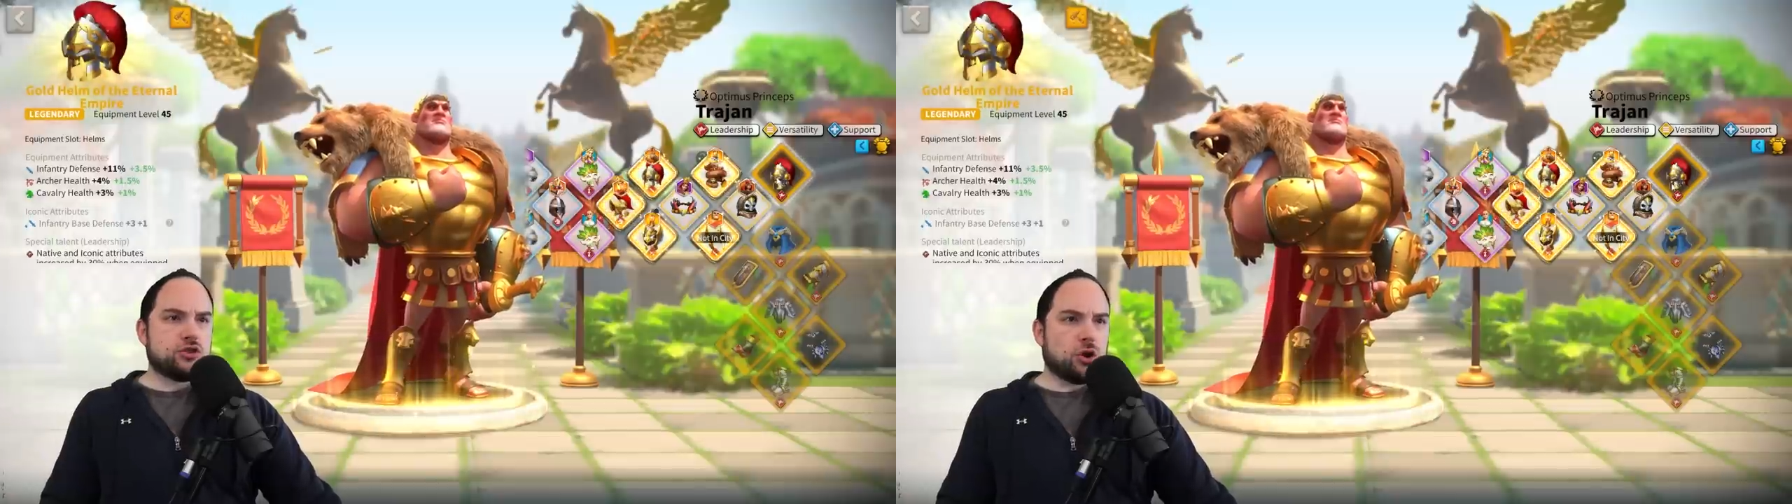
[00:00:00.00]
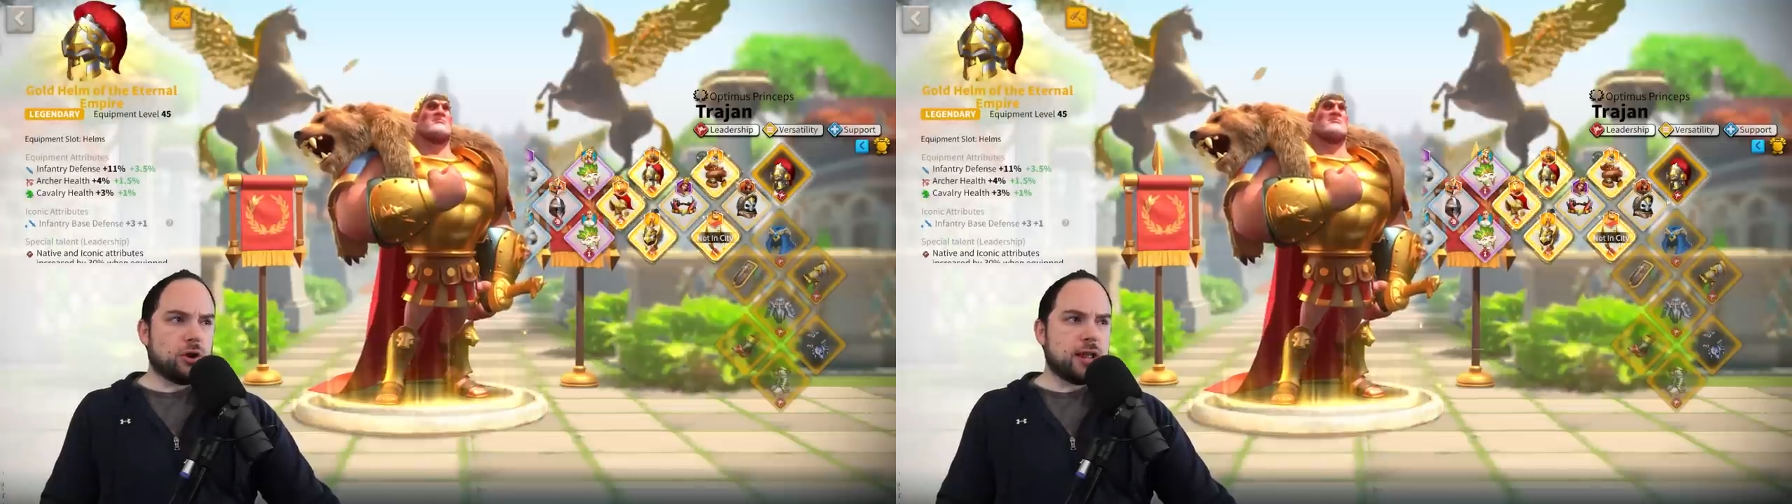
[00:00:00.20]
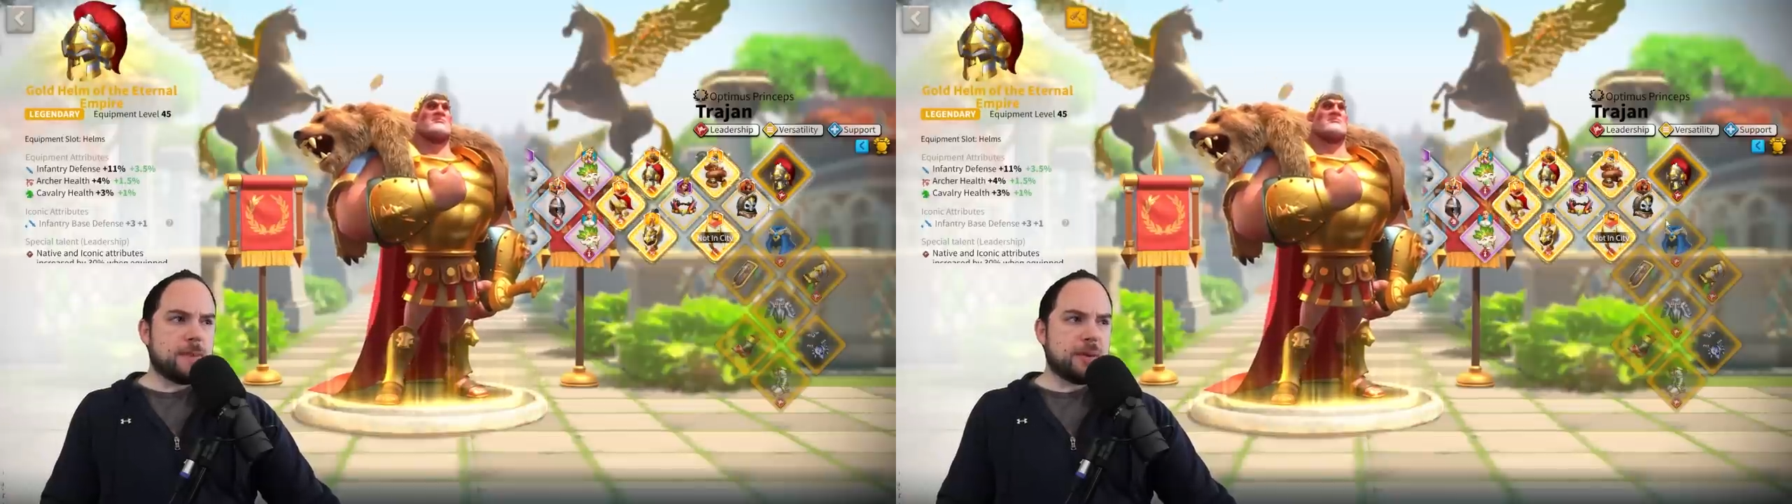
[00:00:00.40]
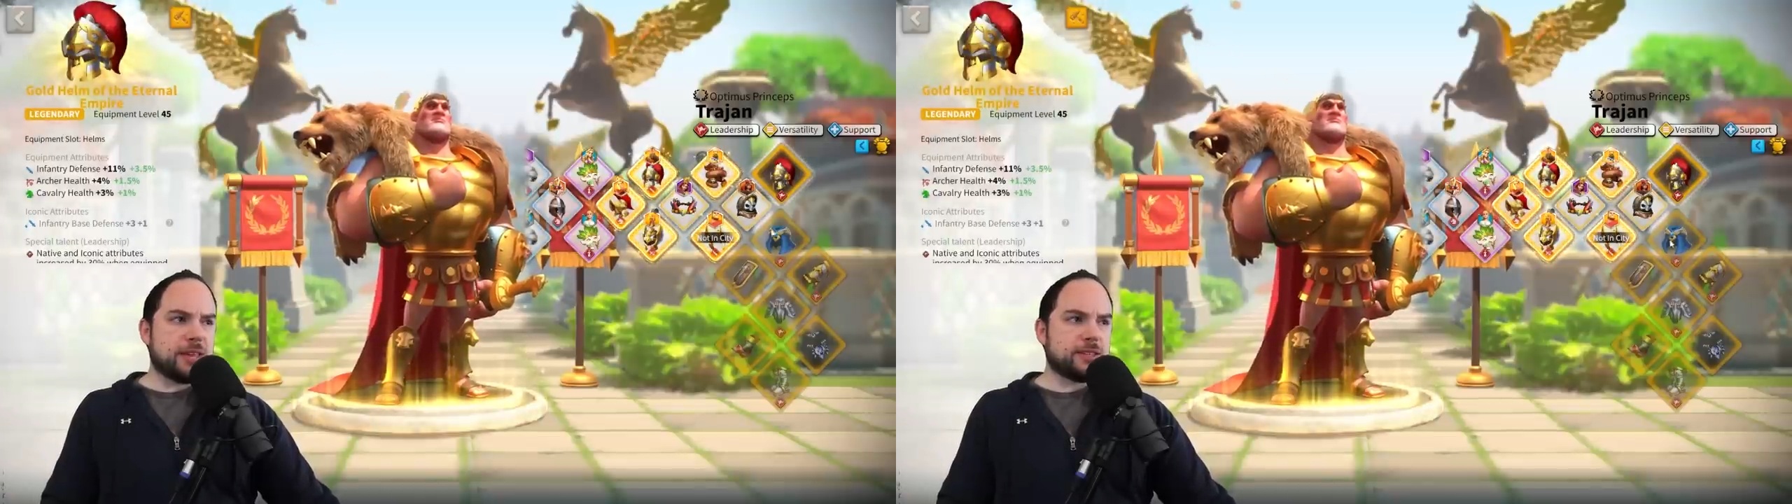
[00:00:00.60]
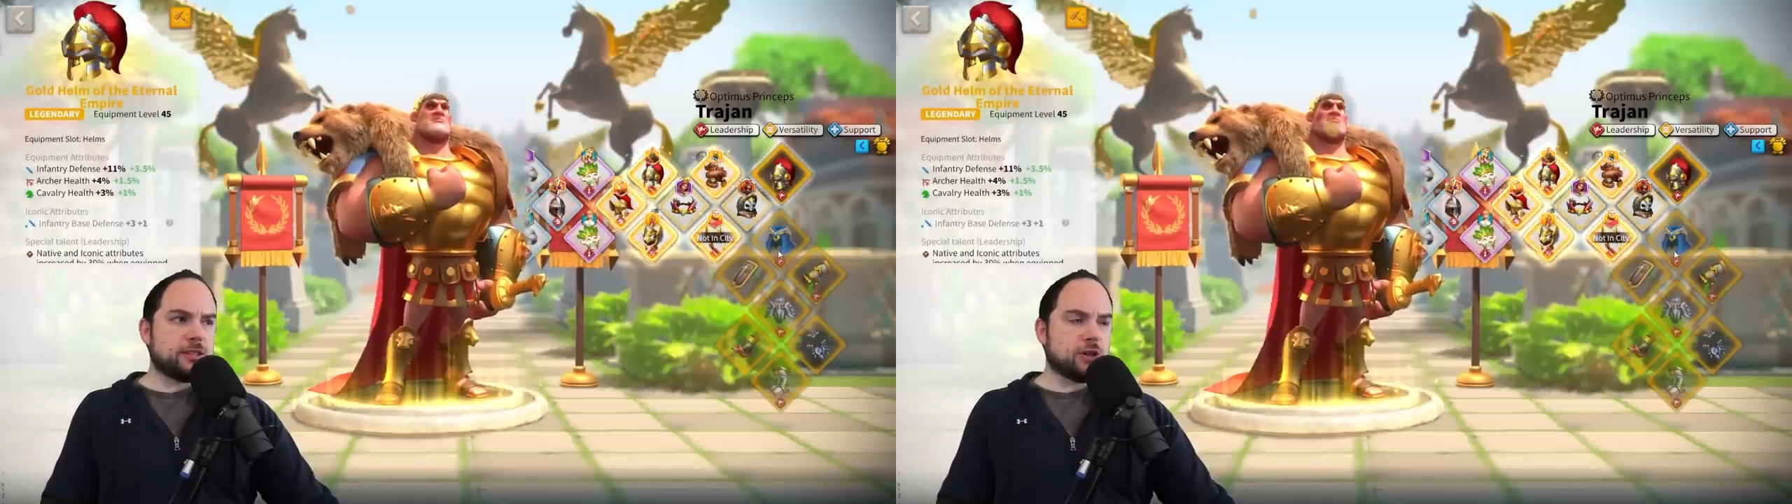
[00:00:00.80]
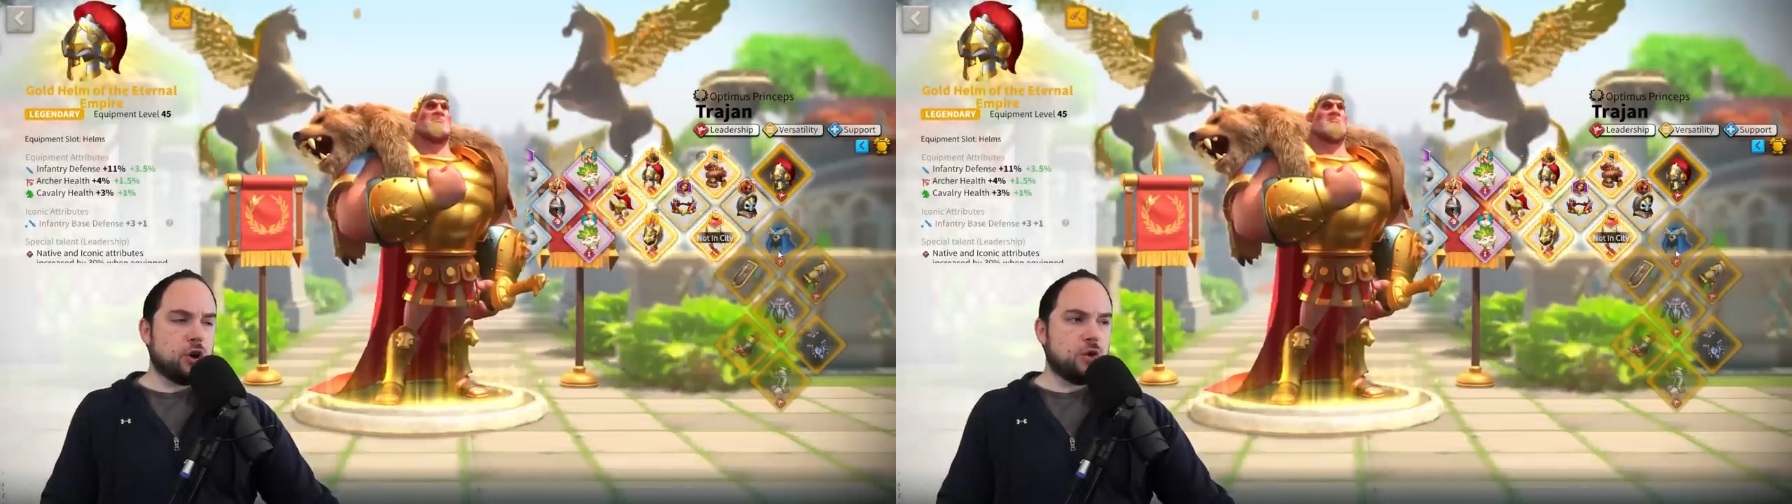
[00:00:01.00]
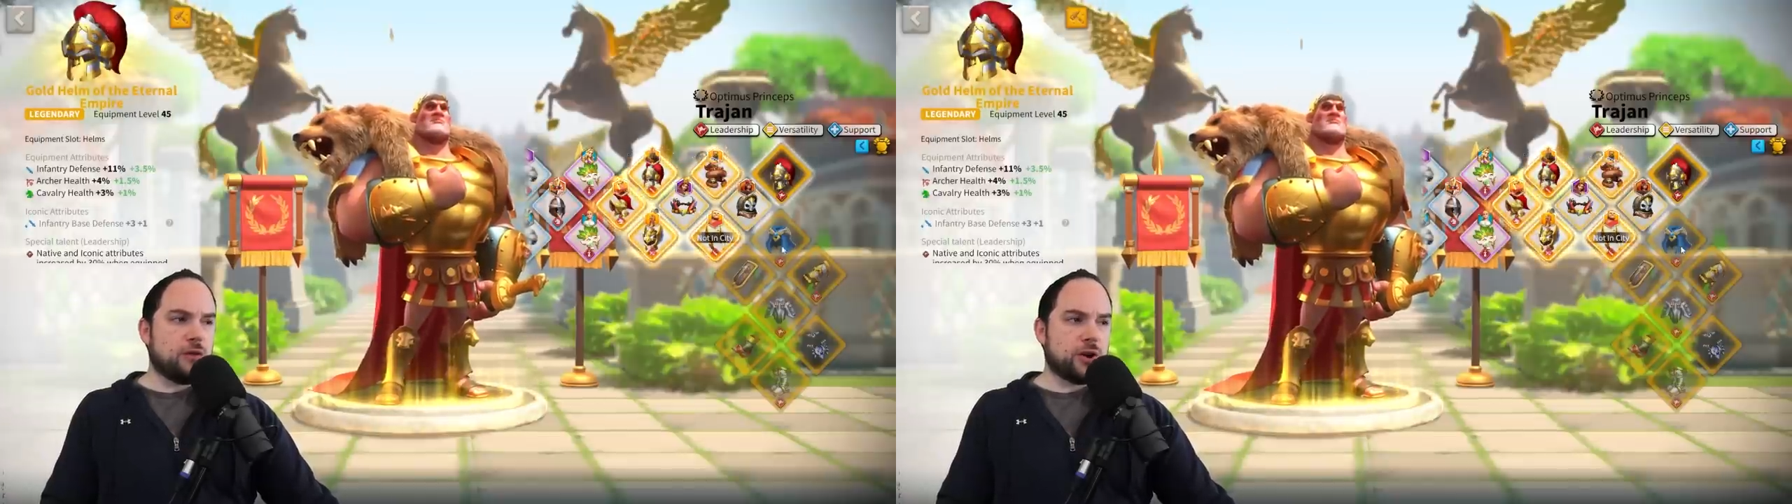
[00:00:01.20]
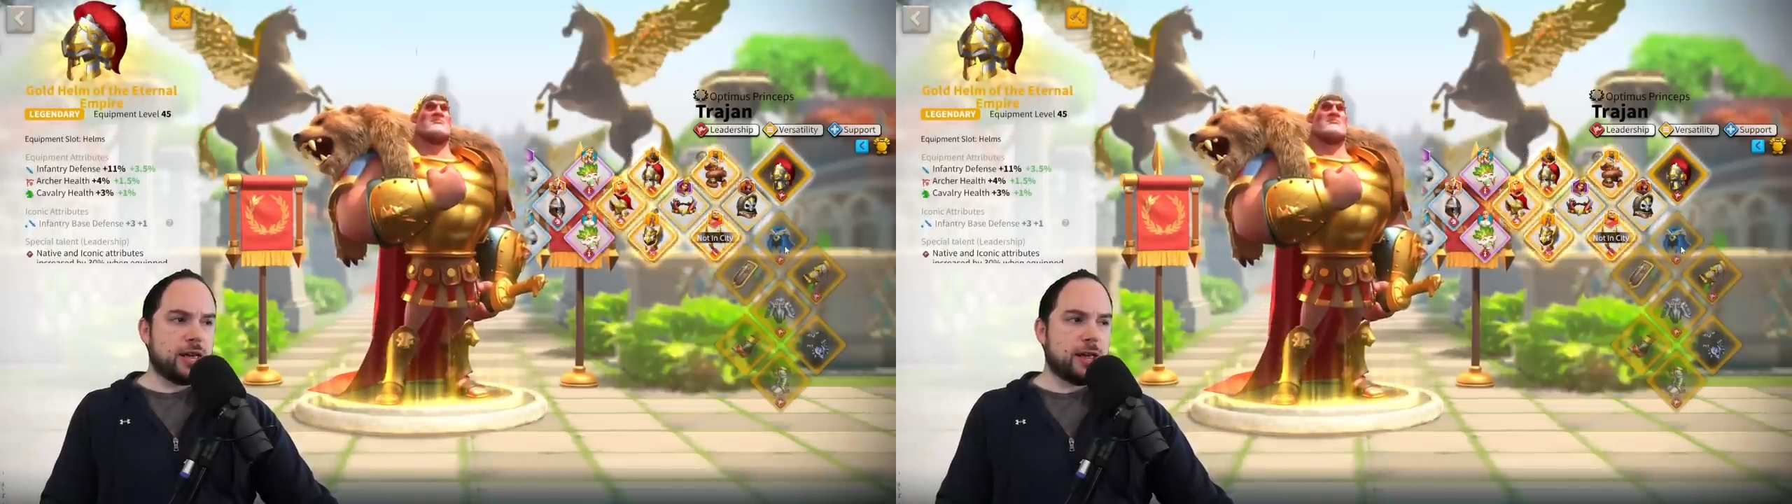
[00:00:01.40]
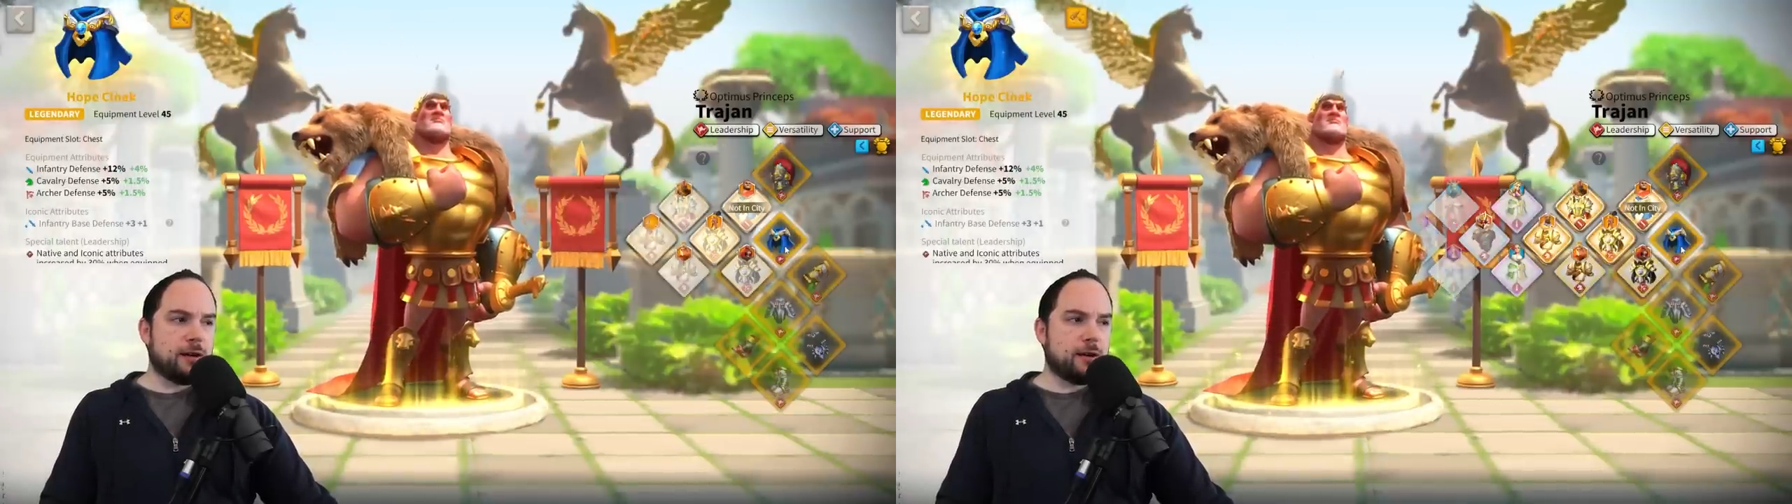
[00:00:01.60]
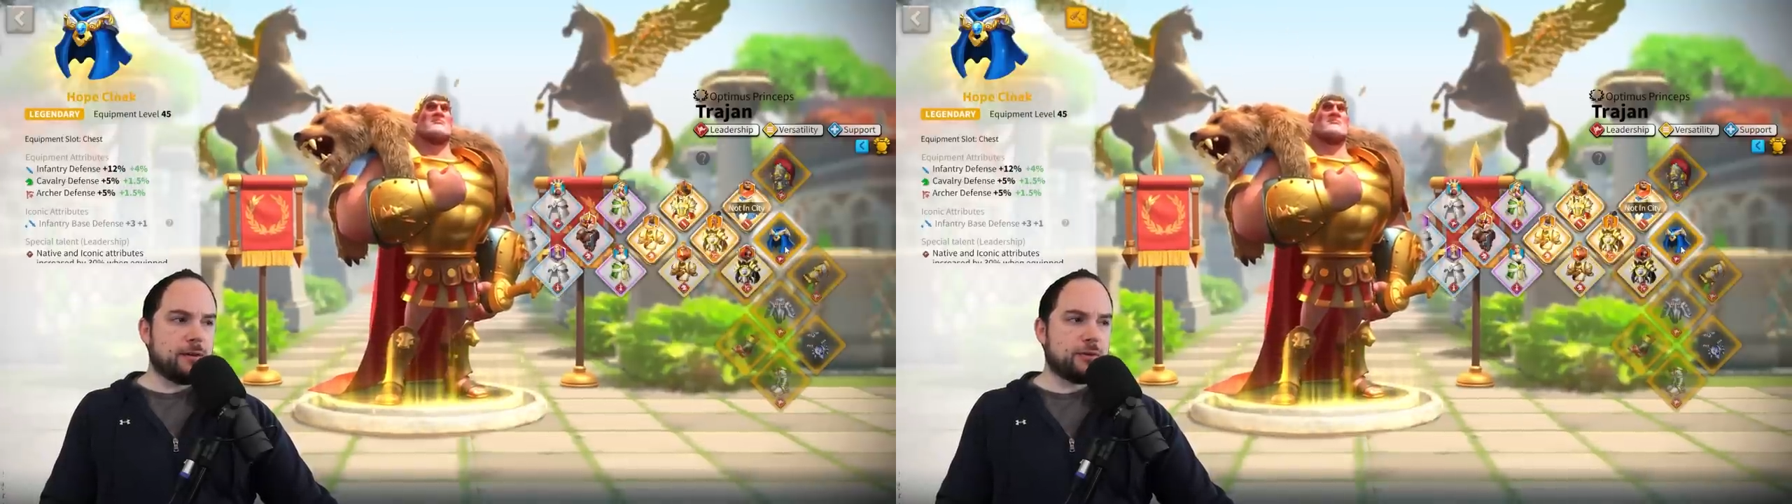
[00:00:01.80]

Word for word: 30 pieces over here,